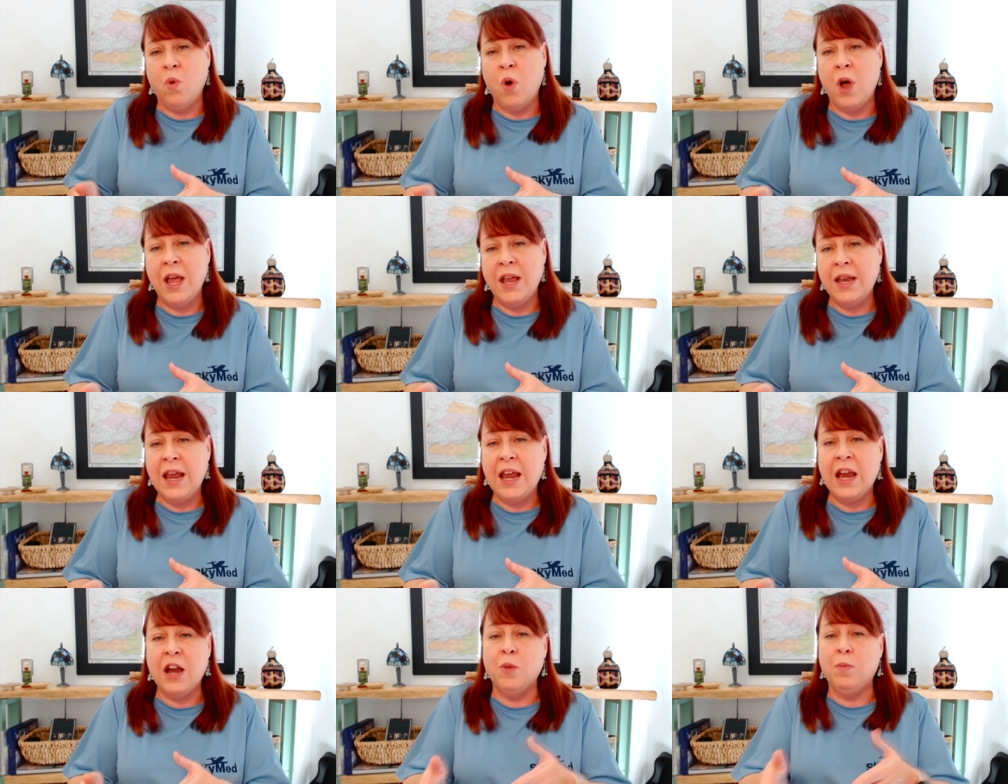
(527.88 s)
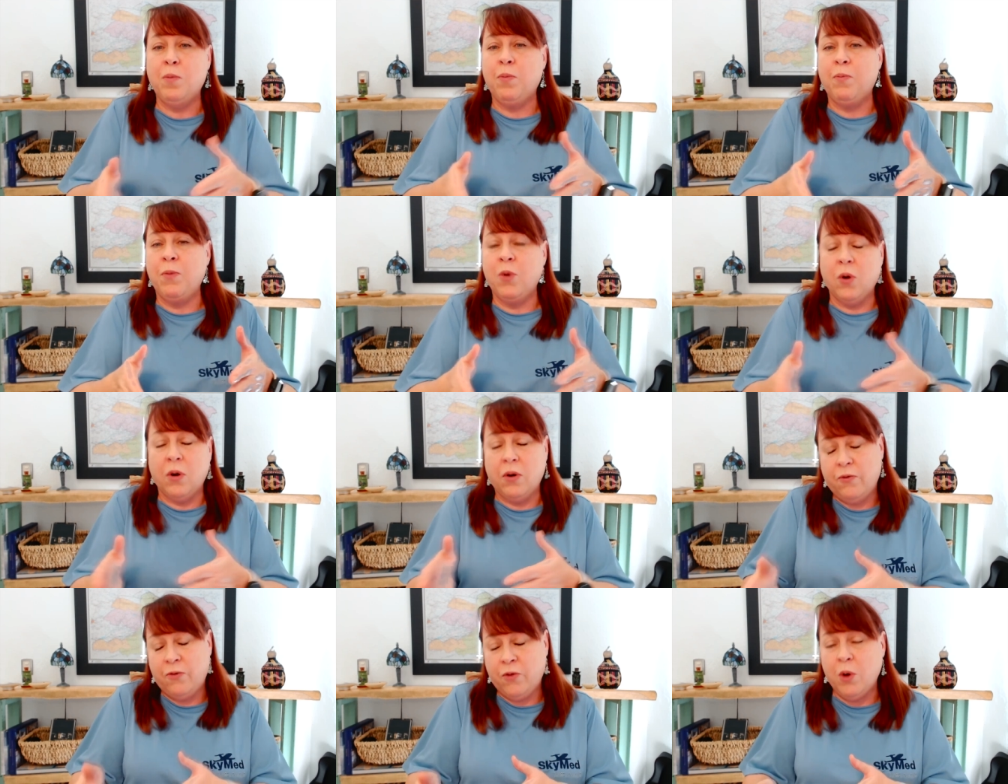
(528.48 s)
one air
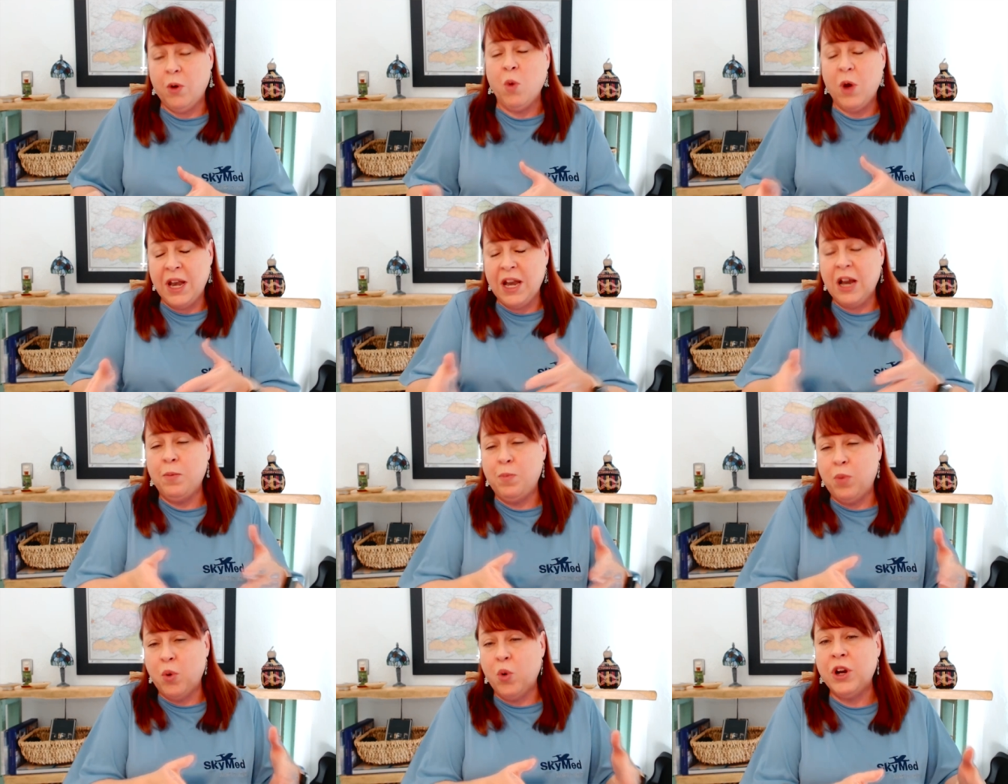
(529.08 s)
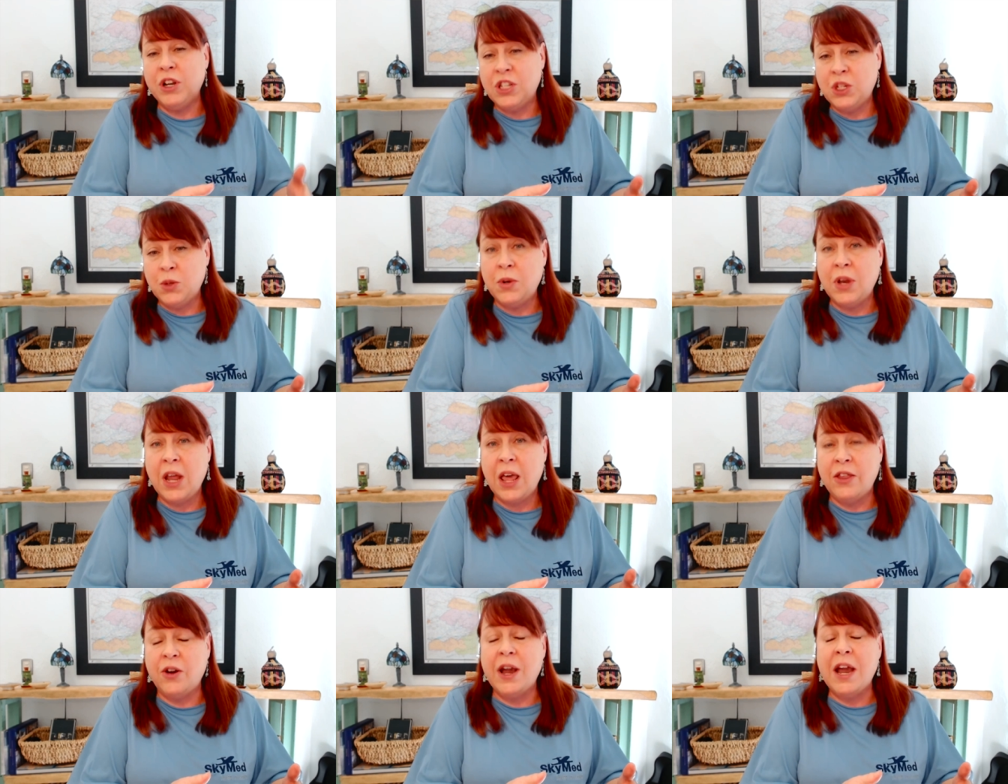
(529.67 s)
or from one airport to
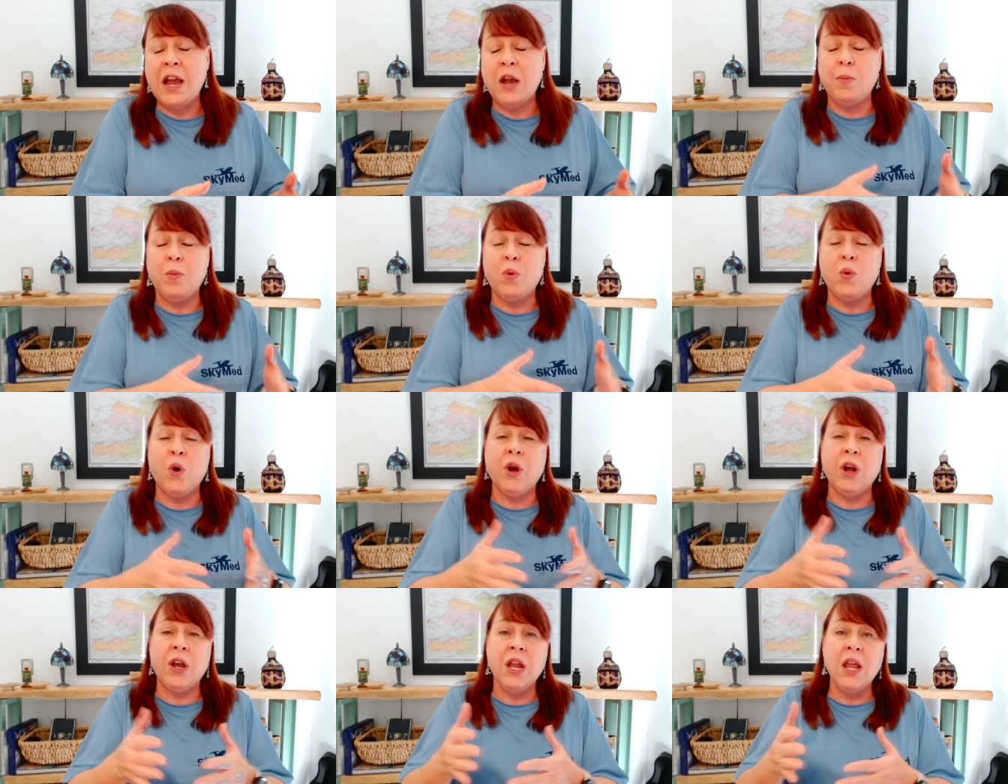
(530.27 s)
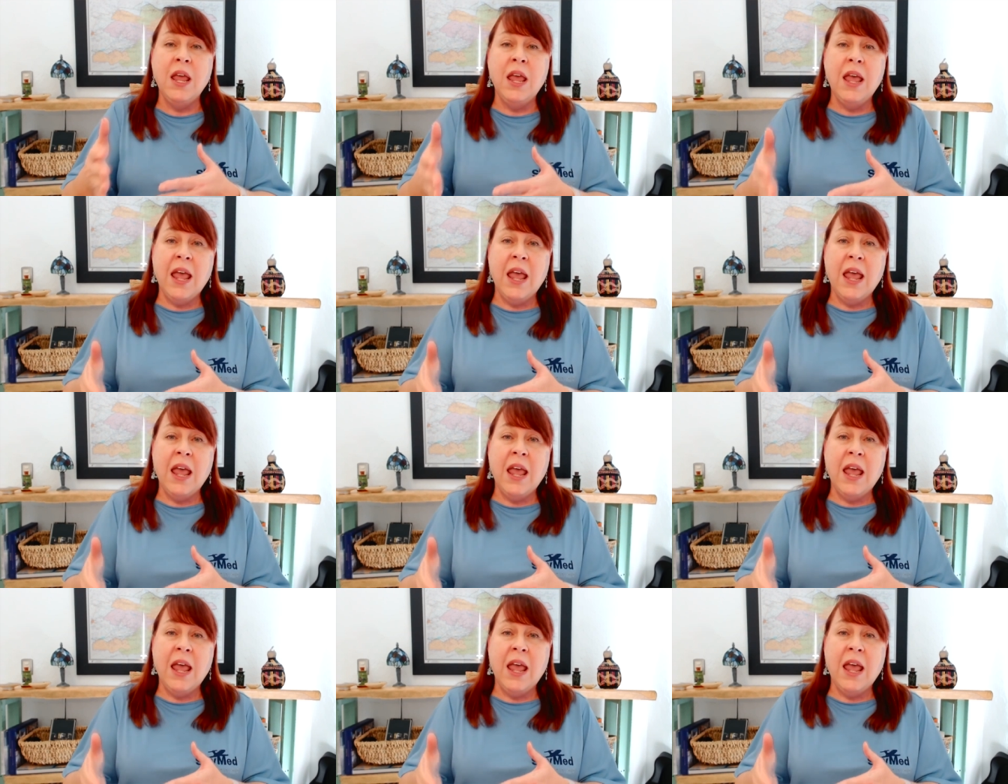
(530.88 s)
another airport,